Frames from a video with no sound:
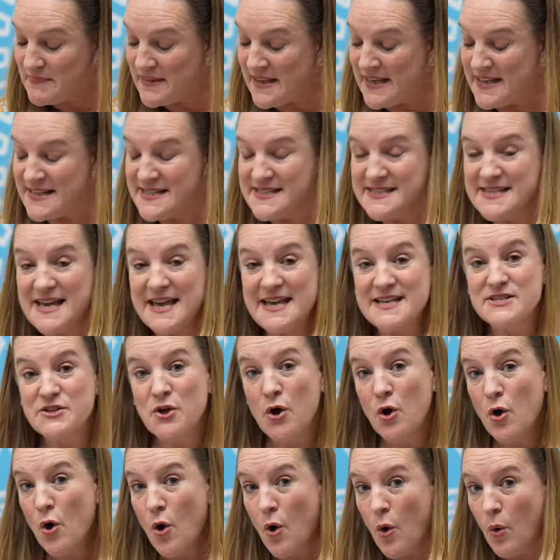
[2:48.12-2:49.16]
It says,
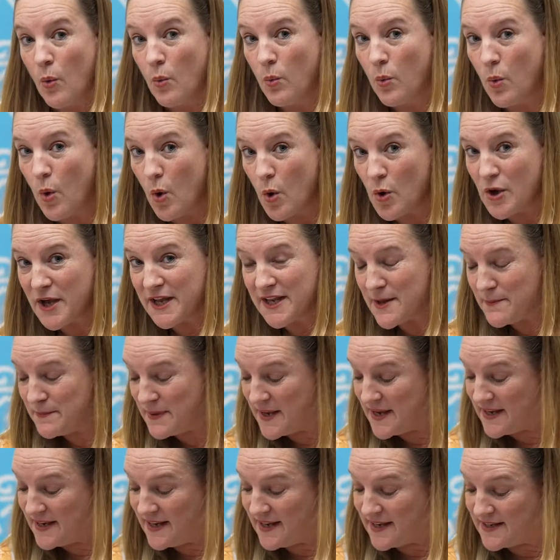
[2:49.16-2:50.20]
walk in
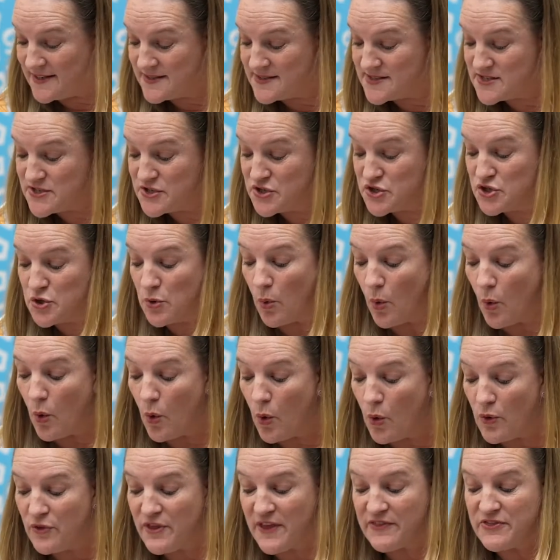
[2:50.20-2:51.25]
obedience to
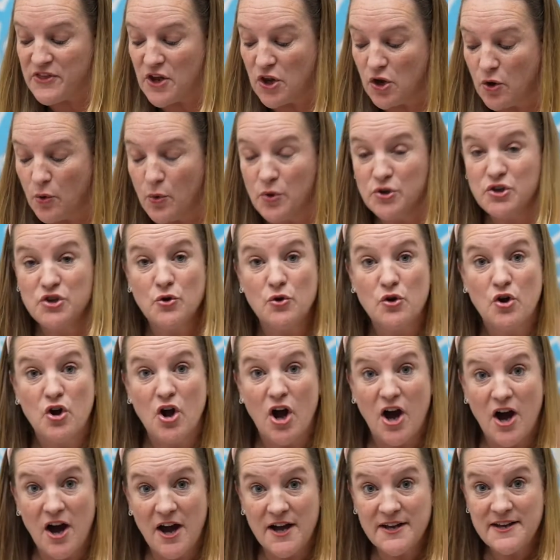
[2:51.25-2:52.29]
all that the Lord your
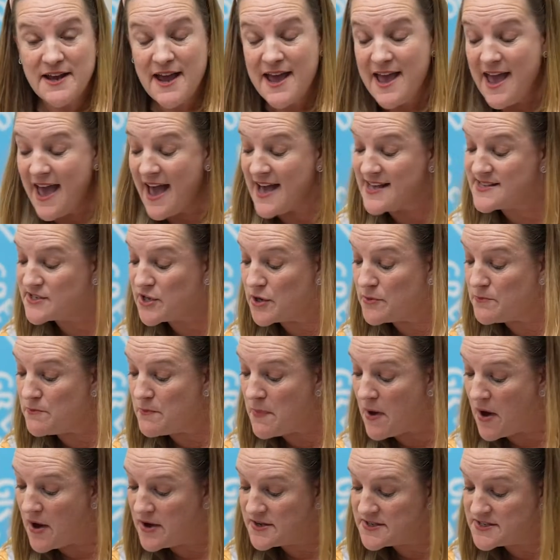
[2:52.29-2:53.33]
God has
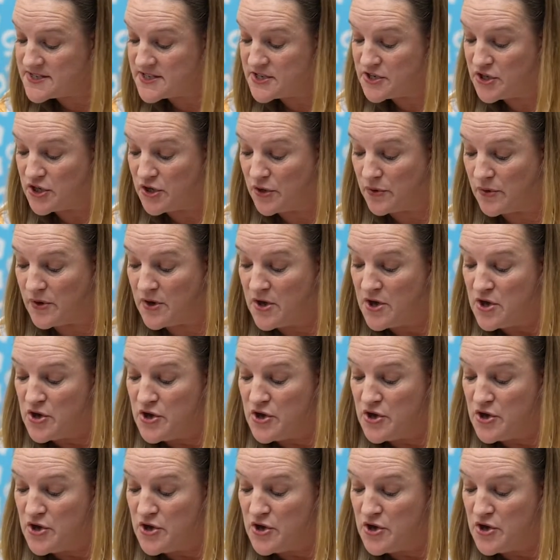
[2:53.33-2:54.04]
commanded you,